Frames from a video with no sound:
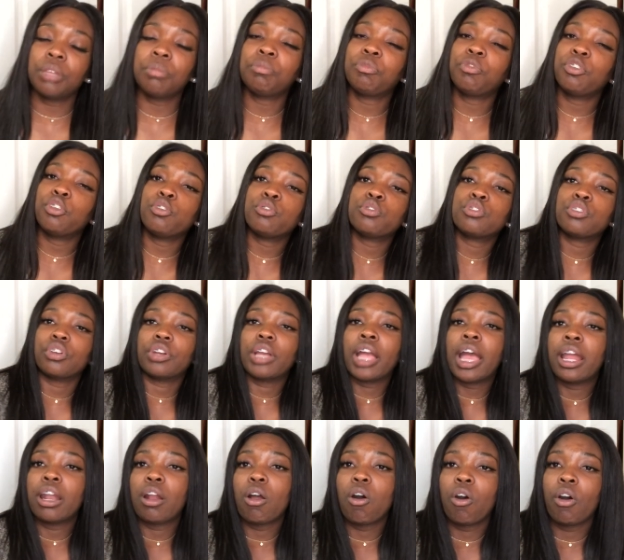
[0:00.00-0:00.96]
some foods are
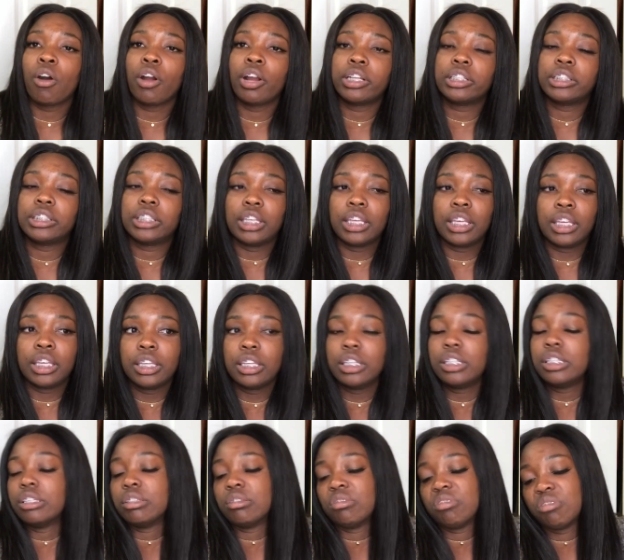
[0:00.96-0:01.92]
kind of hard to
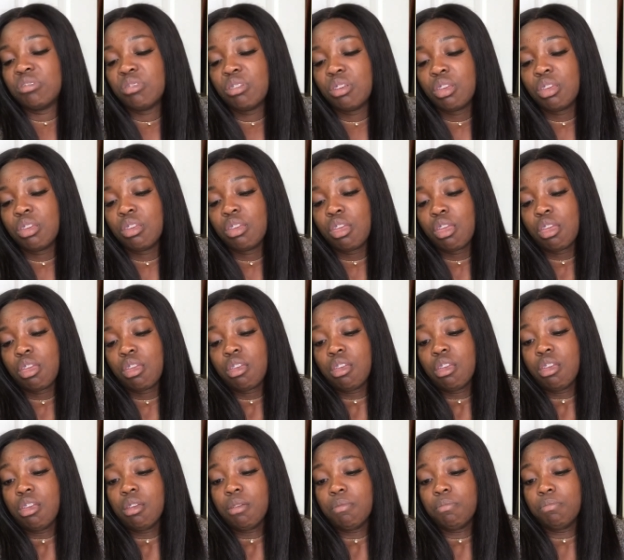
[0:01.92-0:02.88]
eat
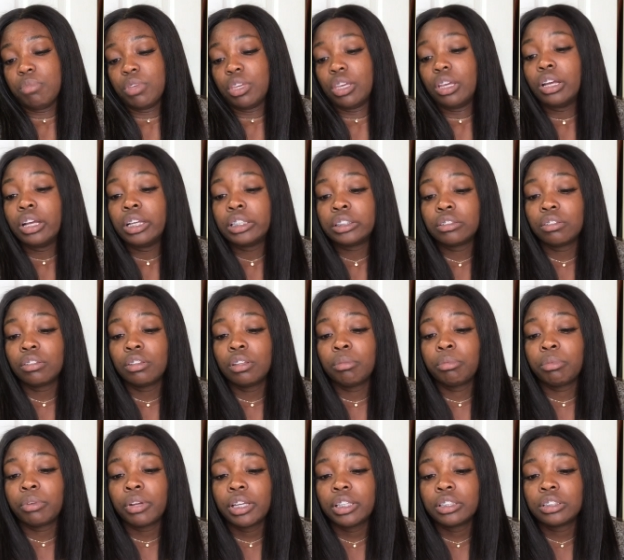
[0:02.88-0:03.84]
because of
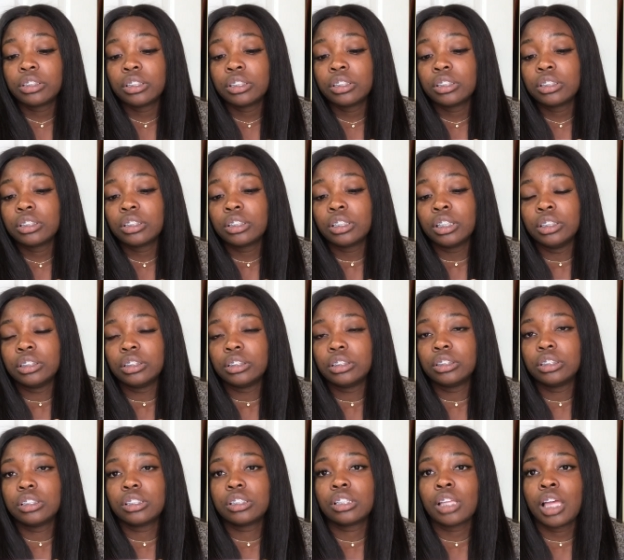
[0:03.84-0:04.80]
the braces because
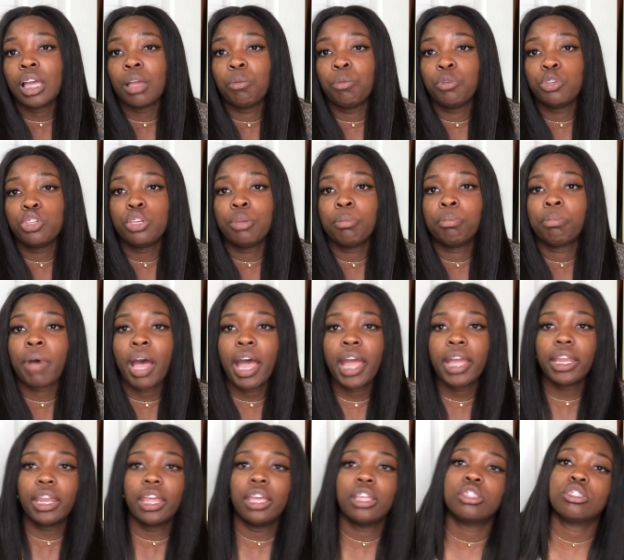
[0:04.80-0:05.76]
it's just like when you
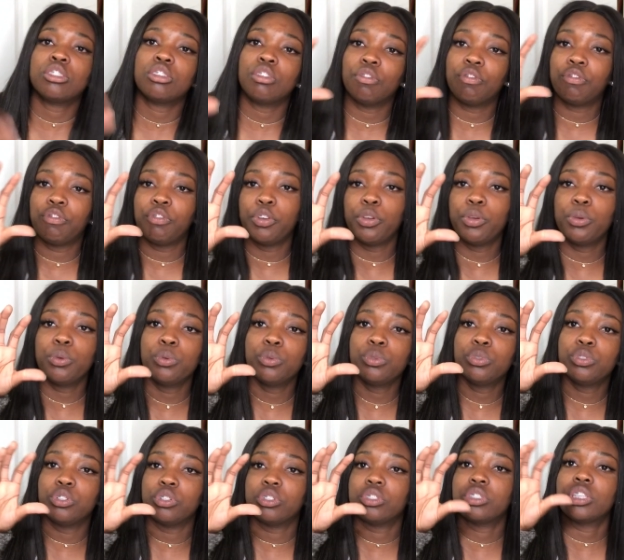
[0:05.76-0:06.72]
bite into
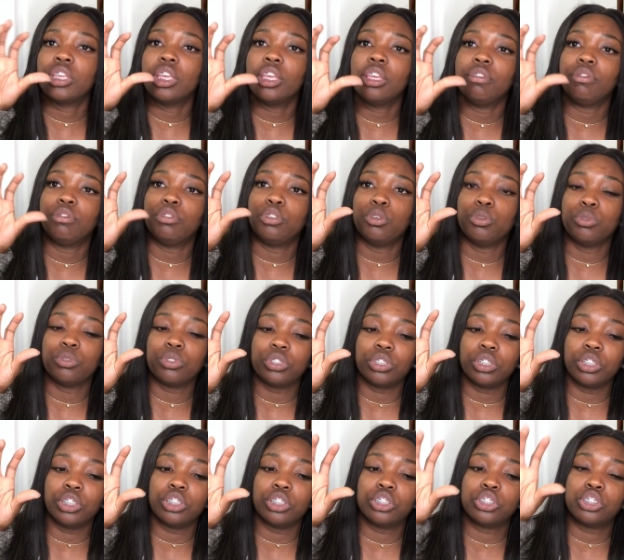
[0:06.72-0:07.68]
foods your teeth
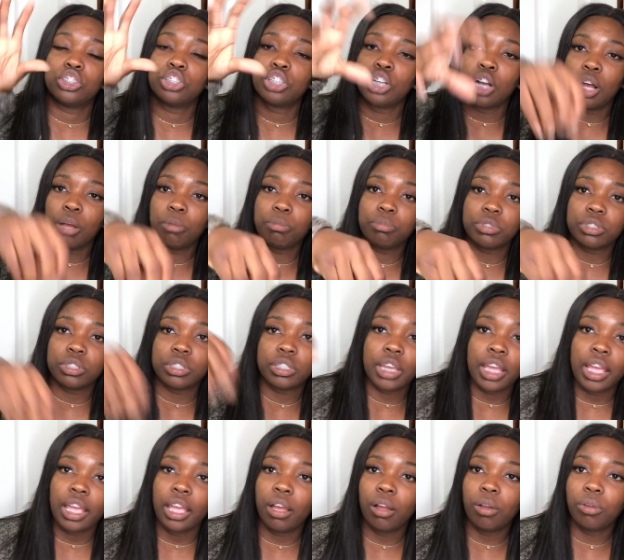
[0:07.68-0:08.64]
usually chomps
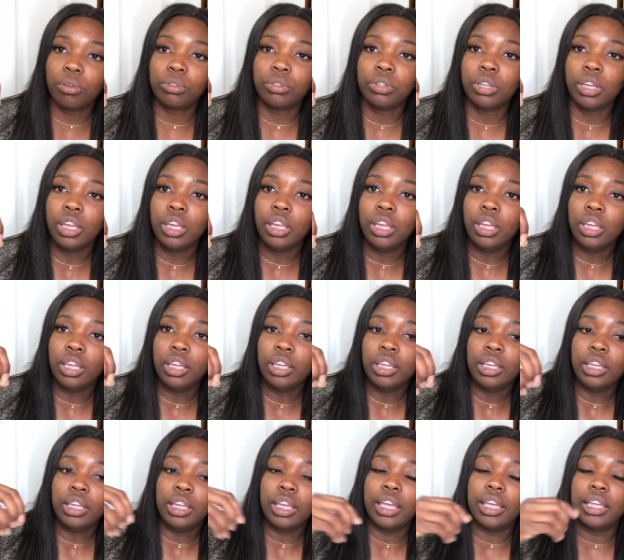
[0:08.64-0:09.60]
down
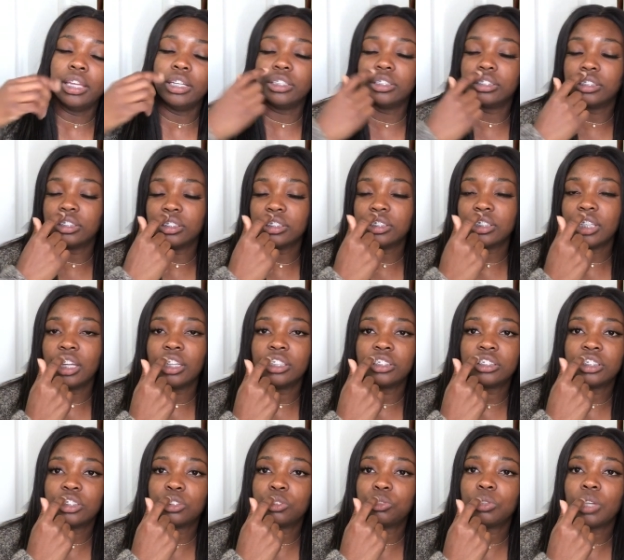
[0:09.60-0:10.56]
and it's just like
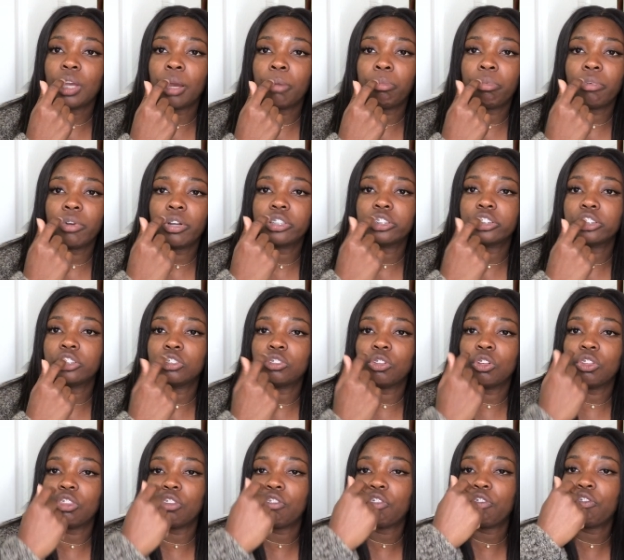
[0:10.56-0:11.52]
since you got braces
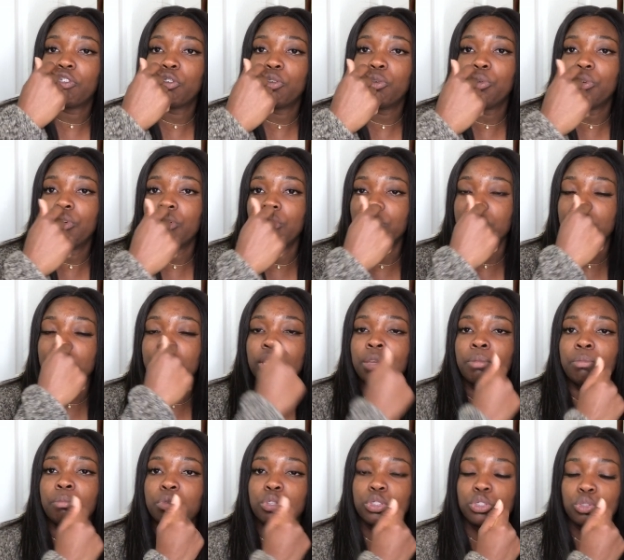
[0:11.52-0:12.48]
on the food goes
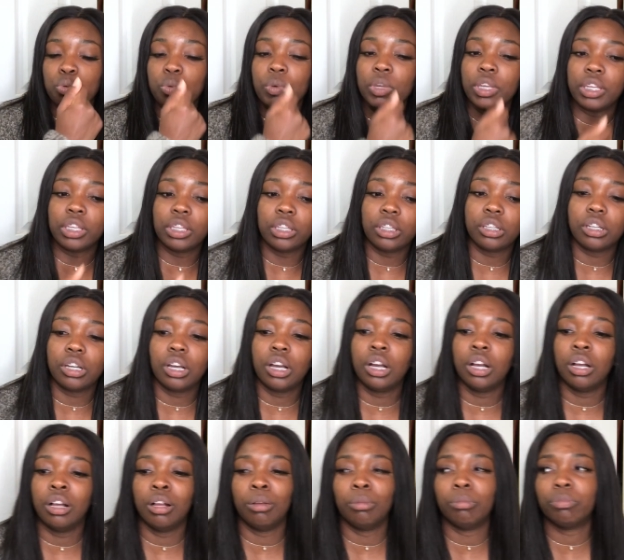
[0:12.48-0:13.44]
in between
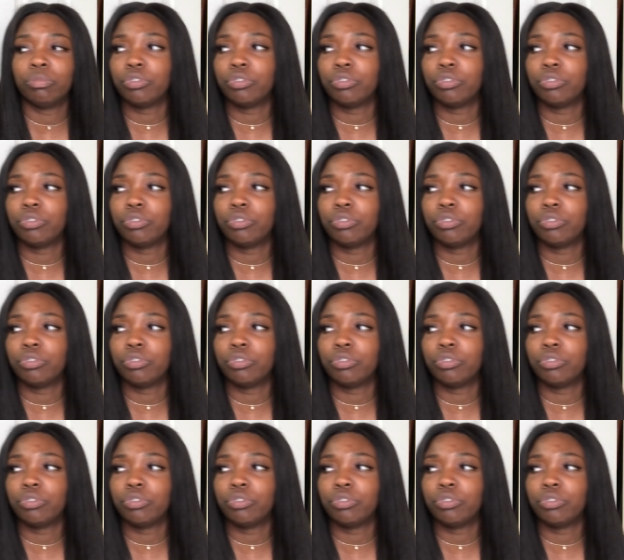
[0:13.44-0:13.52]
um,